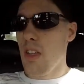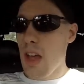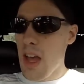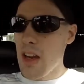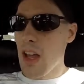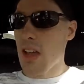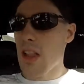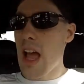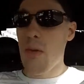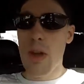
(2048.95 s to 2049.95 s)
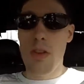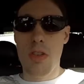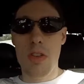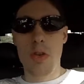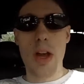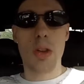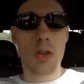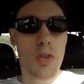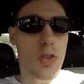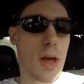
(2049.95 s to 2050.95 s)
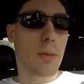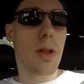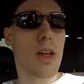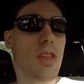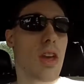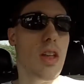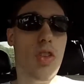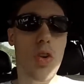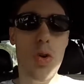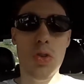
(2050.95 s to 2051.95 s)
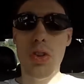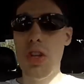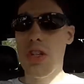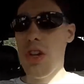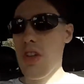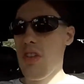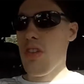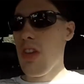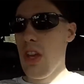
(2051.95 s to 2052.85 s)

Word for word: and like that Wiener Schnitzel, I looked into that place. It's so delicious.